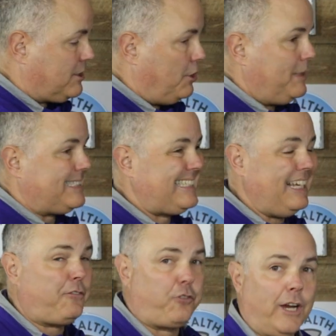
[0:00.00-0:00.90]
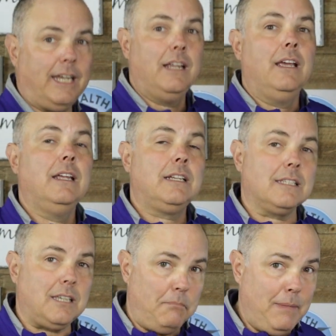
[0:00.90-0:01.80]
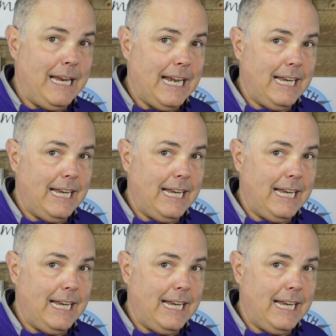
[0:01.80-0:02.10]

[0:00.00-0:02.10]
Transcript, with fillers: So it's different. Does it mean